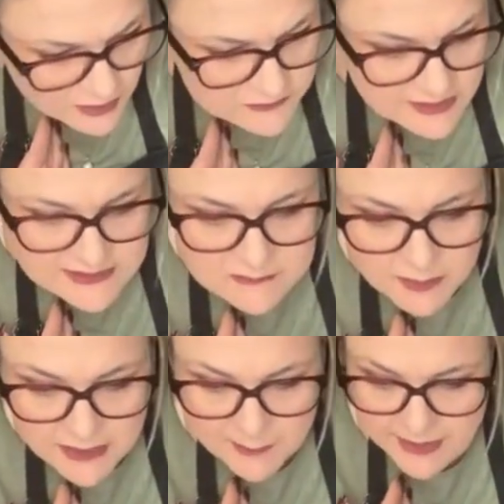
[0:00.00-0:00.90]
top coat, that
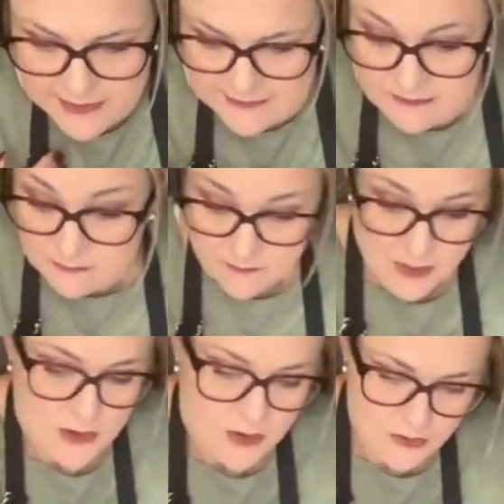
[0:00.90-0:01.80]
is black paint.
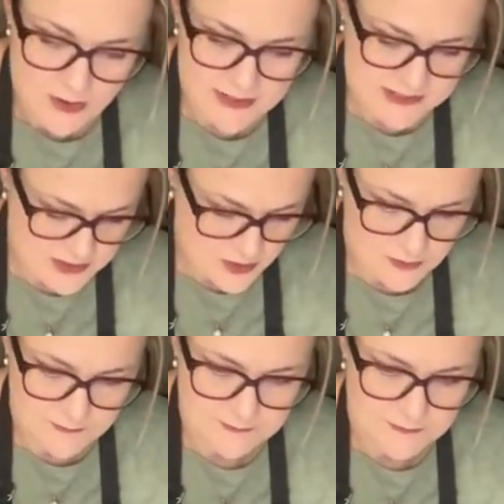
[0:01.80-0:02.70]
All right,
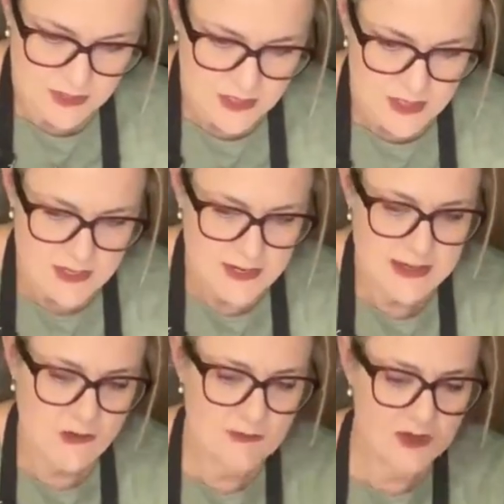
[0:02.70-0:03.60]
so
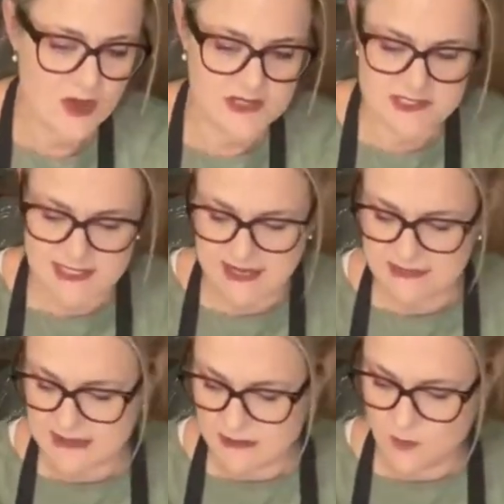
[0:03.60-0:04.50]
now I'm going to
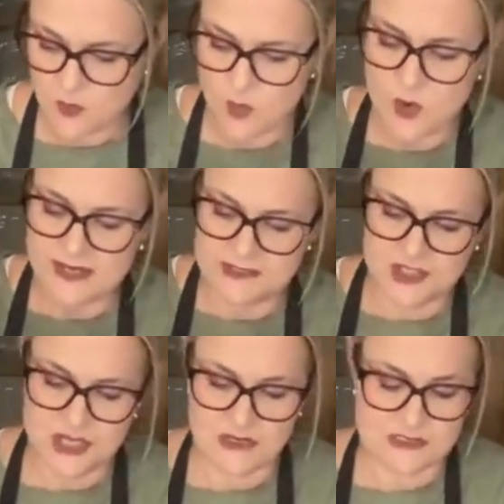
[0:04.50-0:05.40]
take that
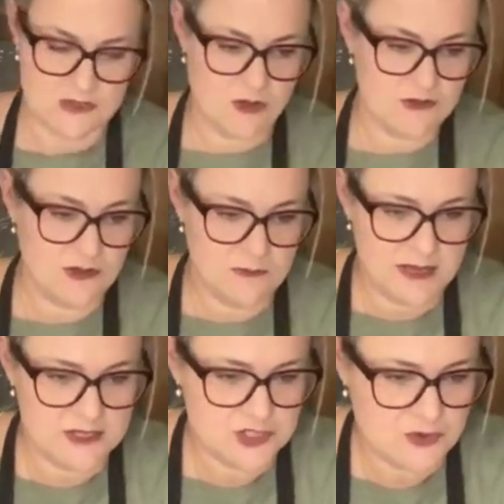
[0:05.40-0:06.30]
wet Chucks cloth. I'm
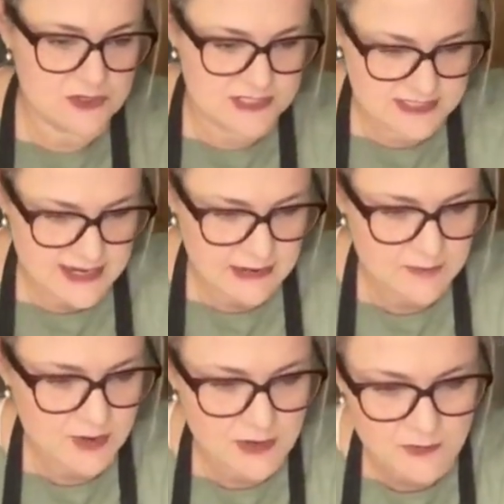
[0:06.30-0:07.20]
going to make sure it's
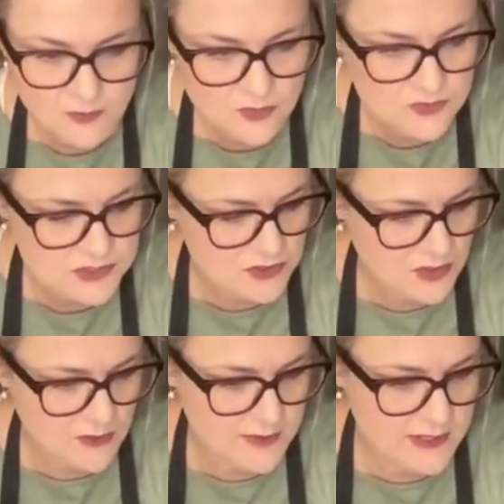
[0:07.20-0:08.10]
damp, and I'm
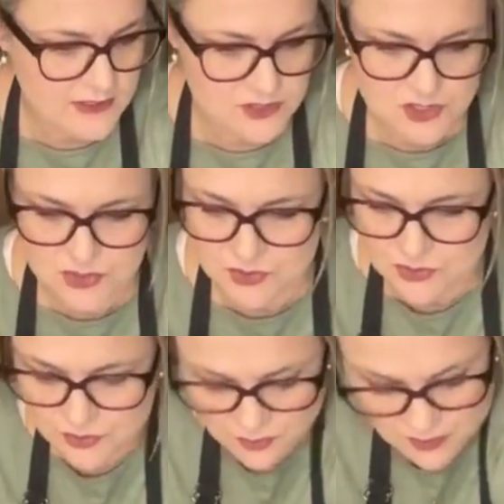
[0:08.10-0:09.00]
also going
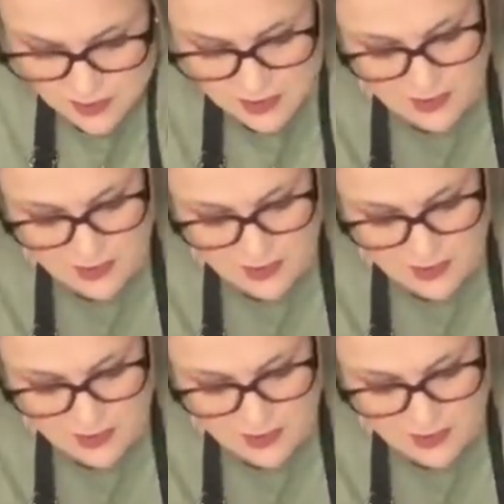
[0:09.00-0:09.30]
to,